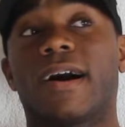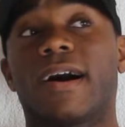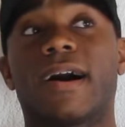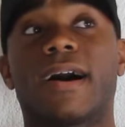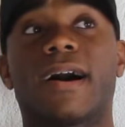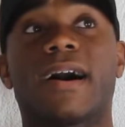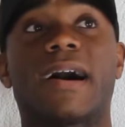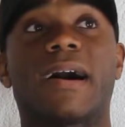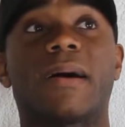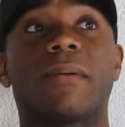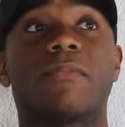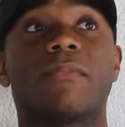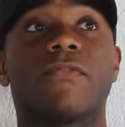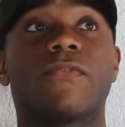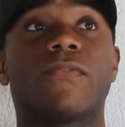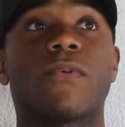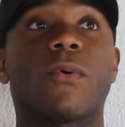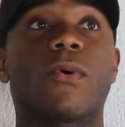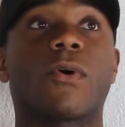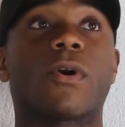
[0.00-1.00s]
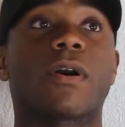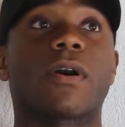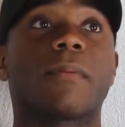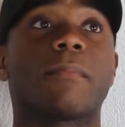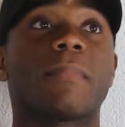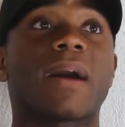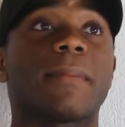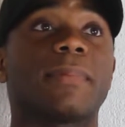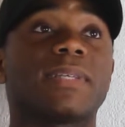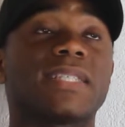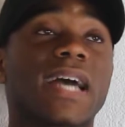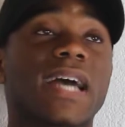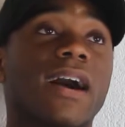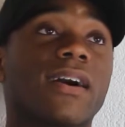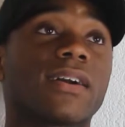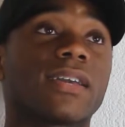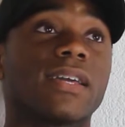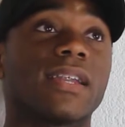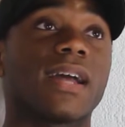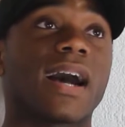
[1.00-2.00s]
um, for my
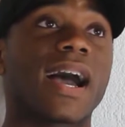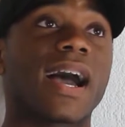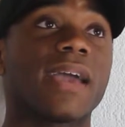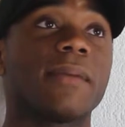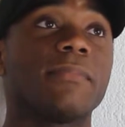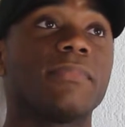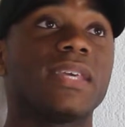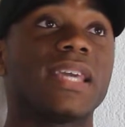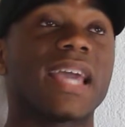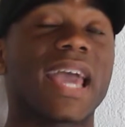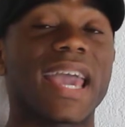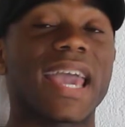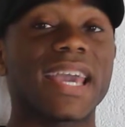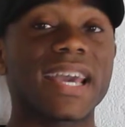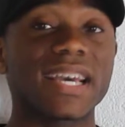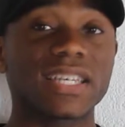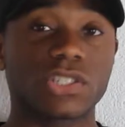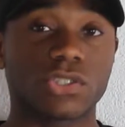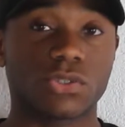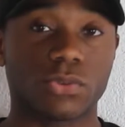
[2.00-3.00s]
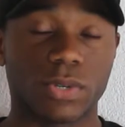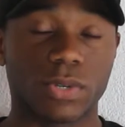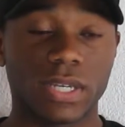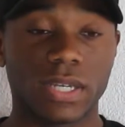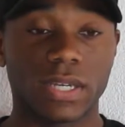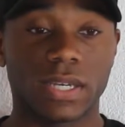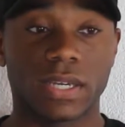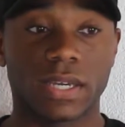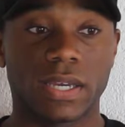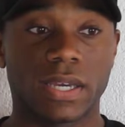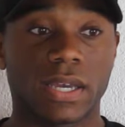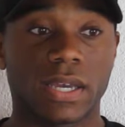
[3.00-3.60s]
battalion. I am the AS3.